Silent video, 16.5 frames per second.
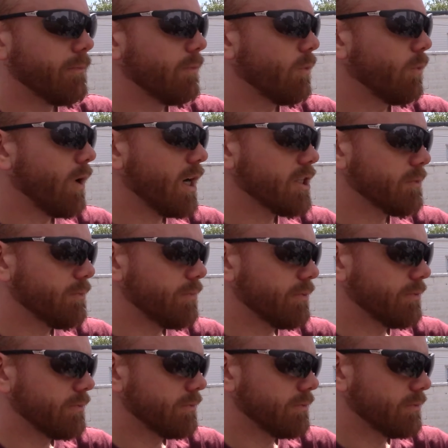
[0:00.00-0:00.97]
wasp
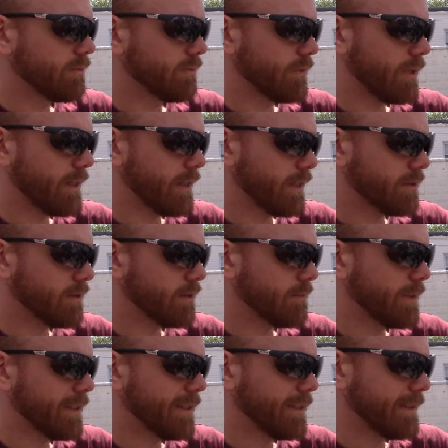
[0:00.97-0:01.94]
right next to
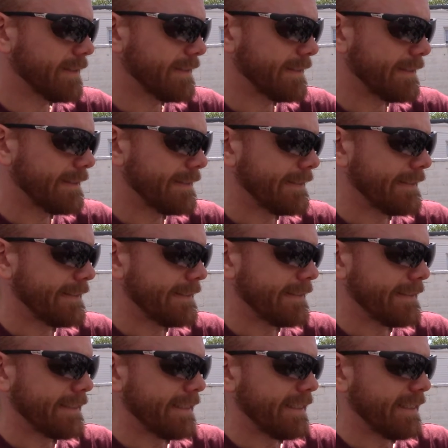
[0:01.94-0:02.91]
me,
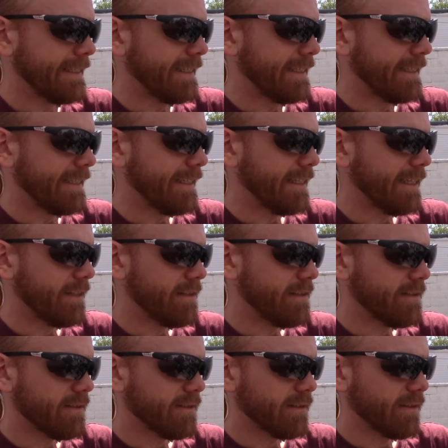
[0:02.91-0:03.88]

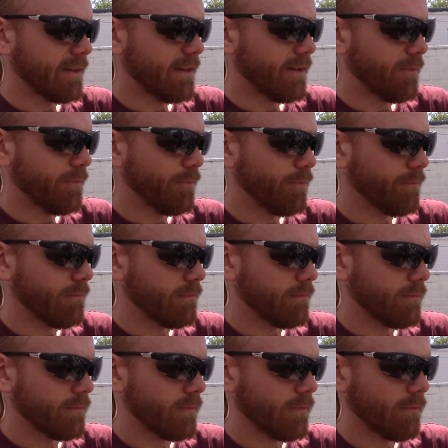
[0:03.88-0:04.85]
is um,
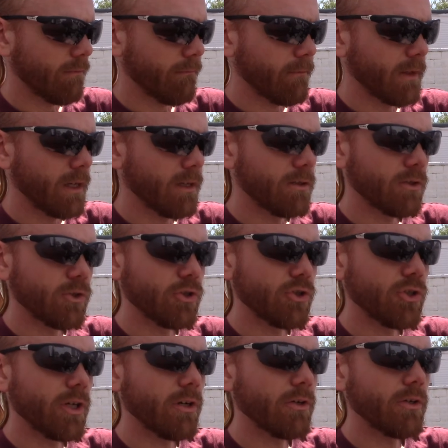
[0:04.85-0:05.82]
to
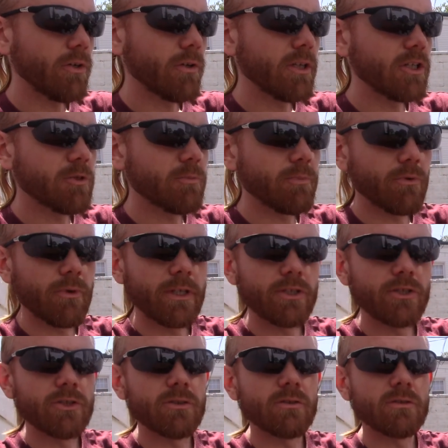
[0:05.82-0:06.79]
share your
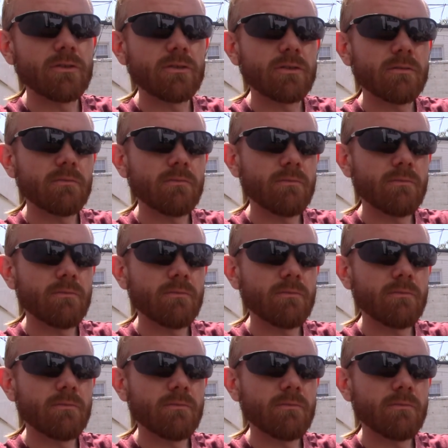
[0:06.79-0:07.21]
inspirations.